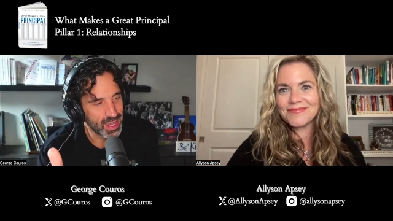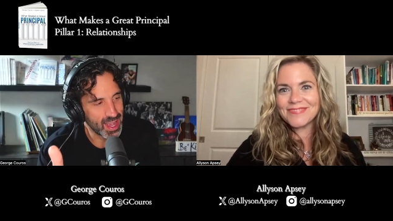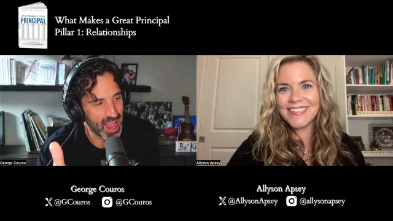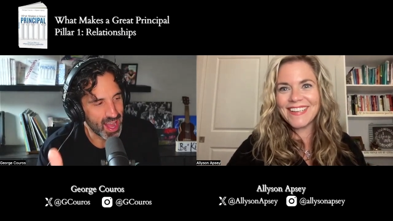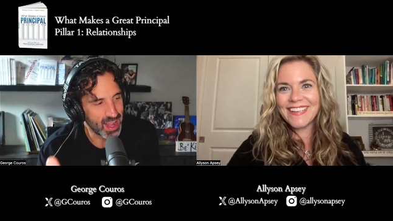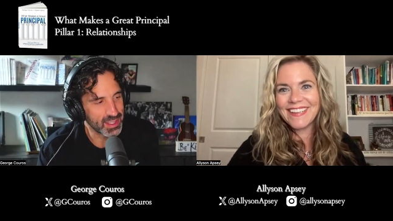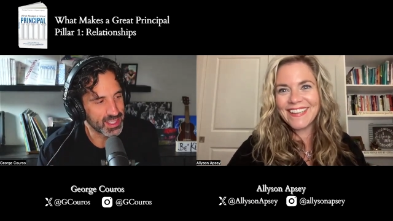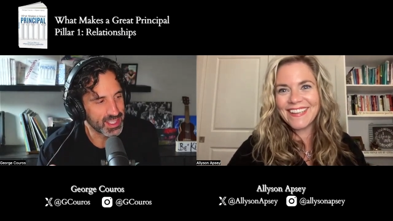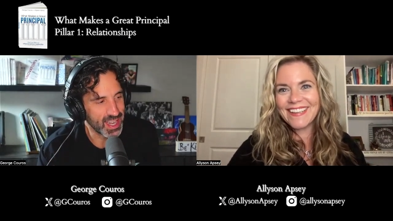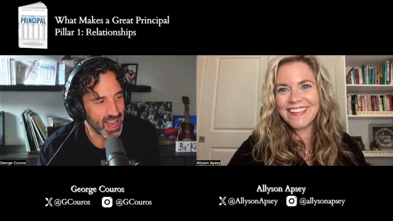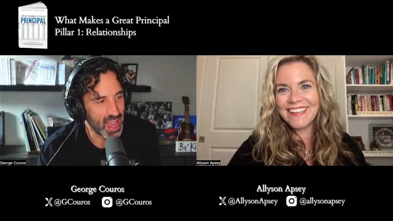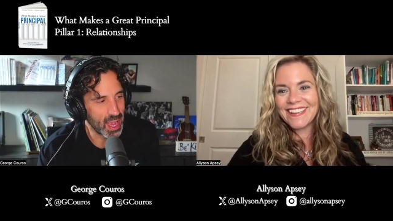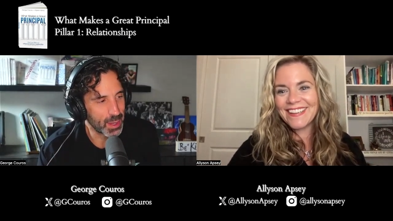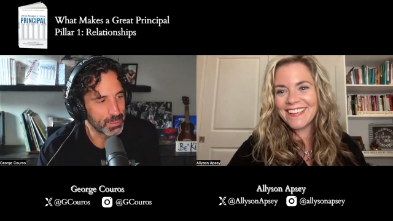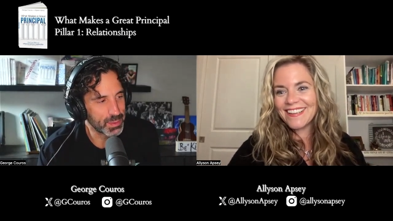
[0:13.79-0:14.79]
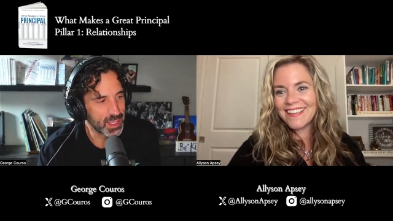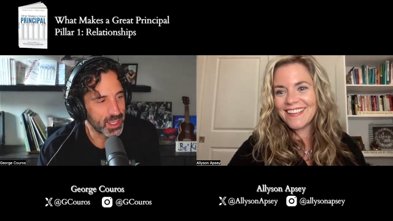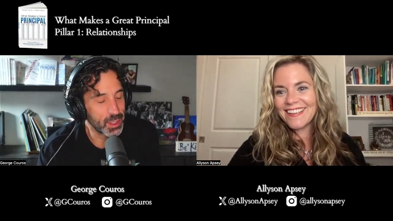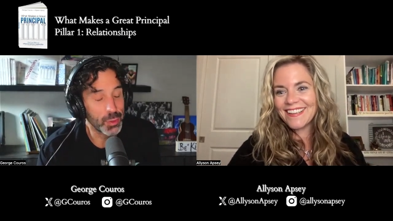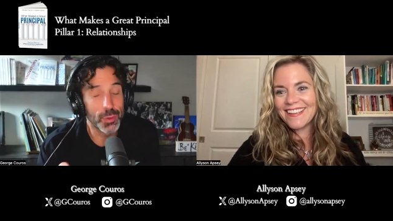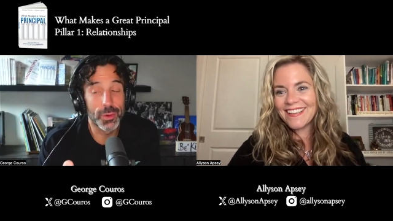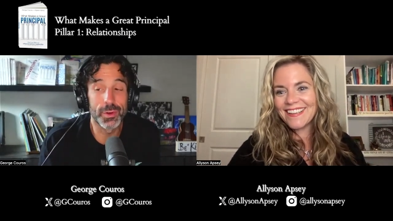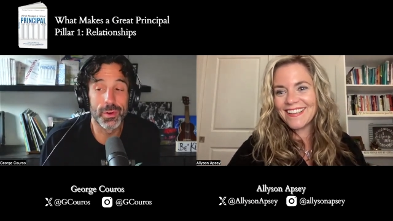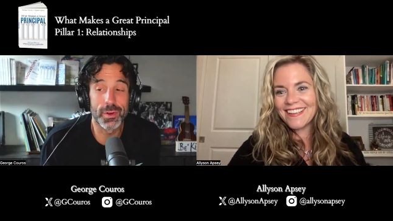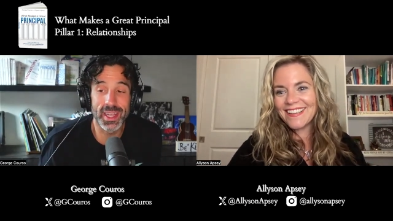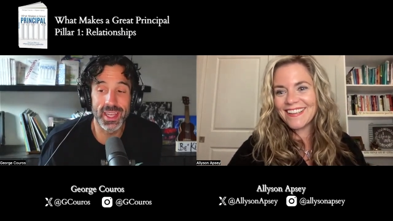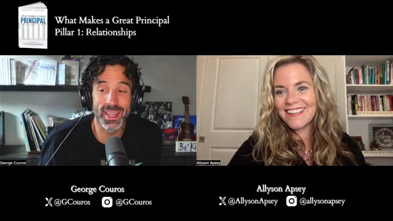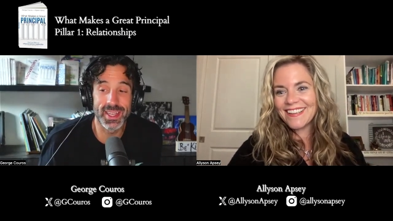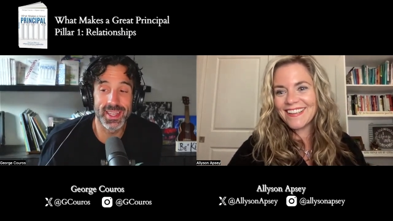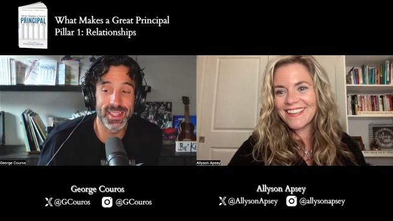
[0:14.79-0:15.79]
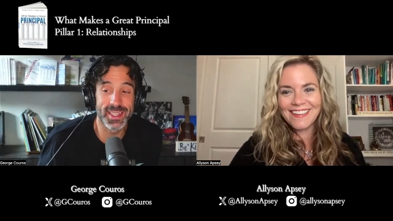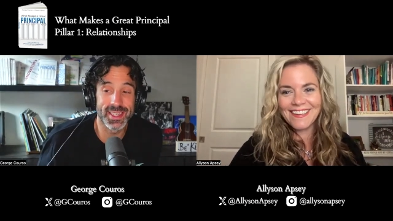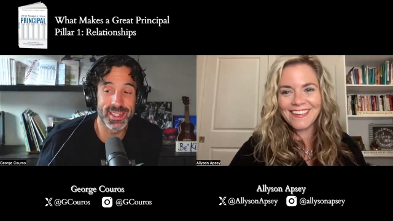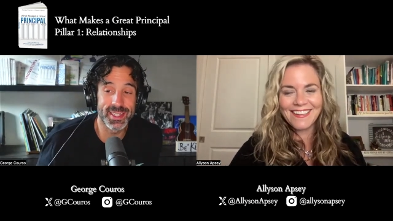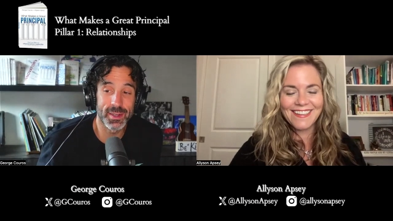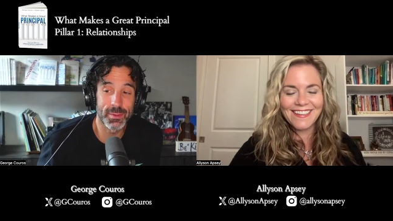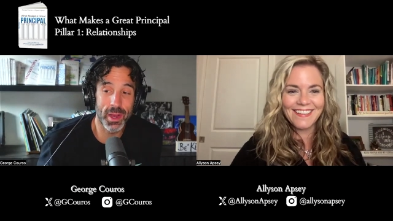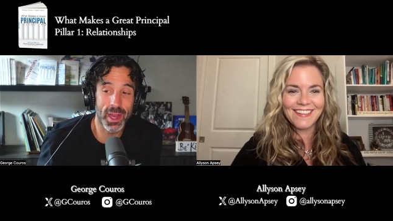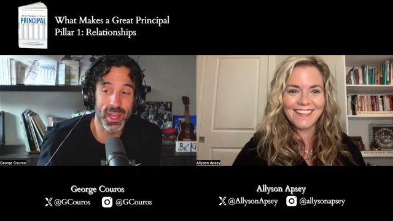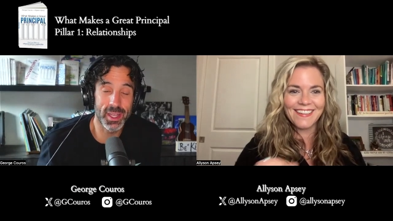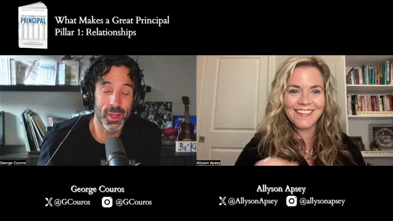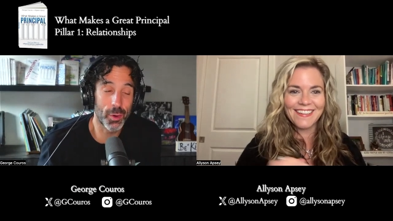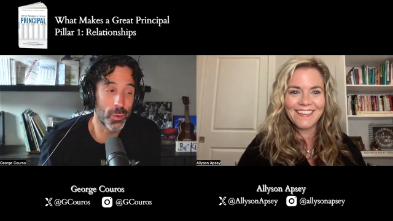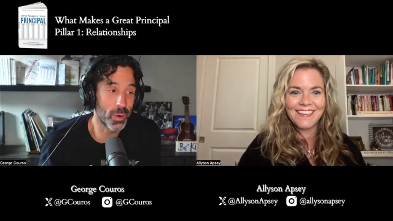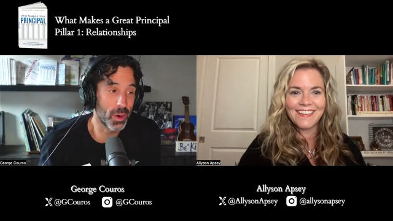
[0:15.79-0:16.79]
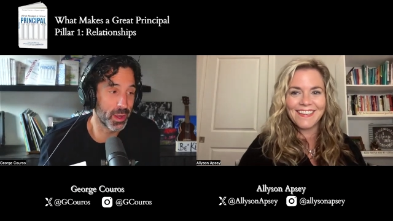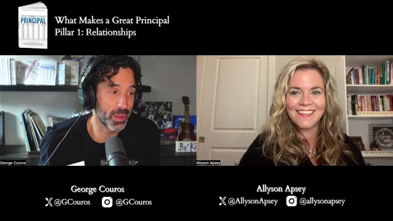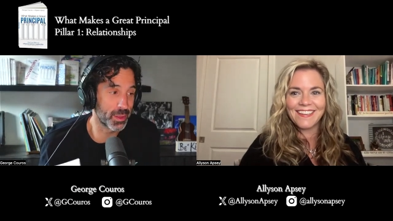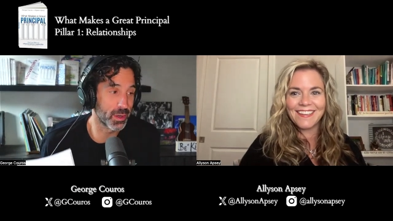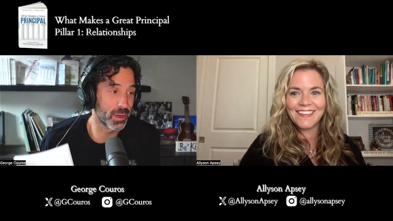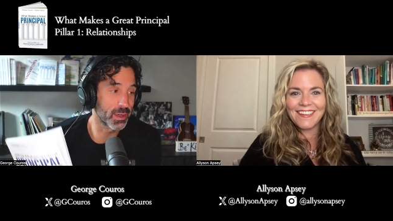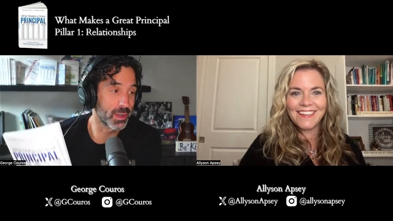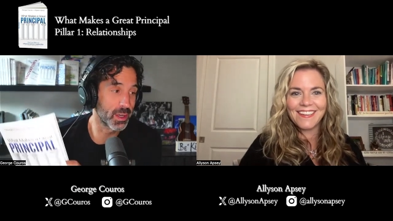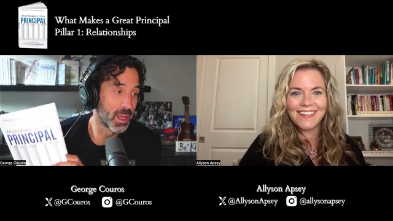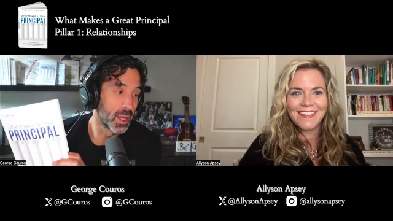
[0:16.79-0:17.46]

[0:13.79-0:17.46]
Speaker 1: Allyson Apsey, who is my co author.